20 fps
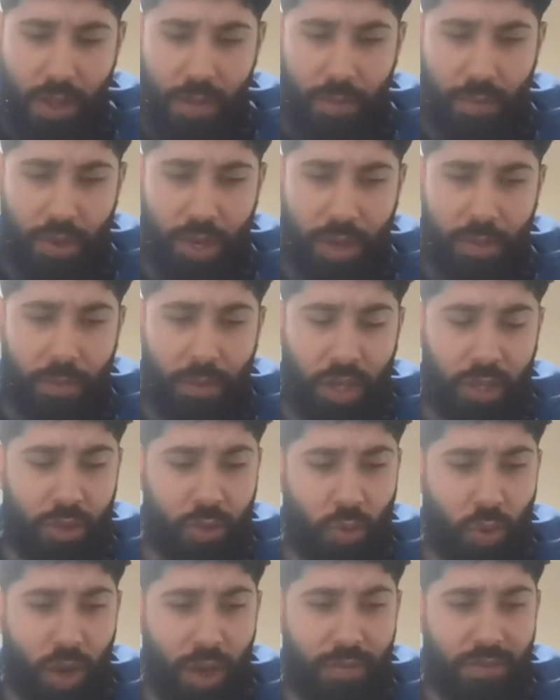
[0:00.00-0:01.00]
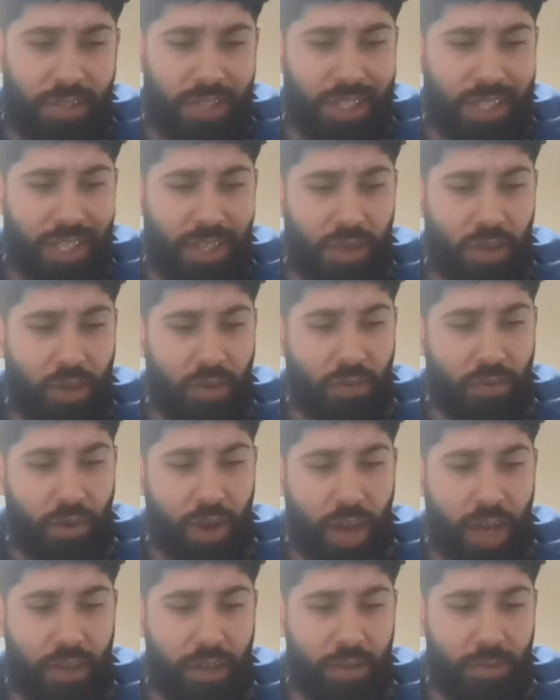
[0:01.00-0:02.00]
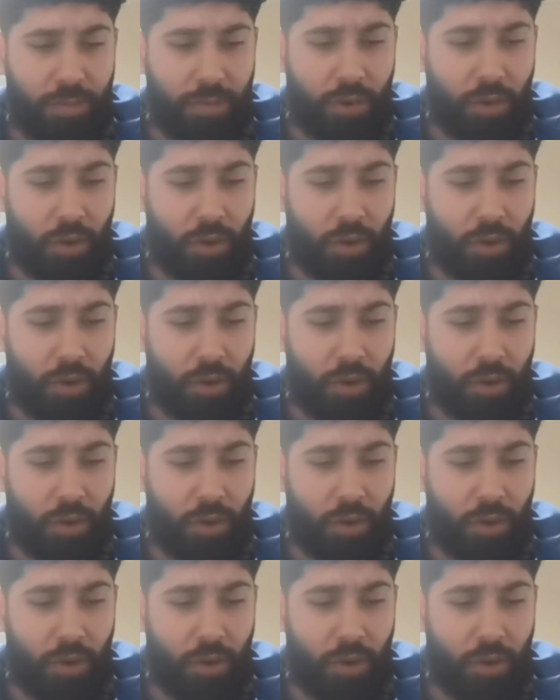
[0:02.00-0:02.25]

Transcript: pretty much what I've seen on Feigenbutz,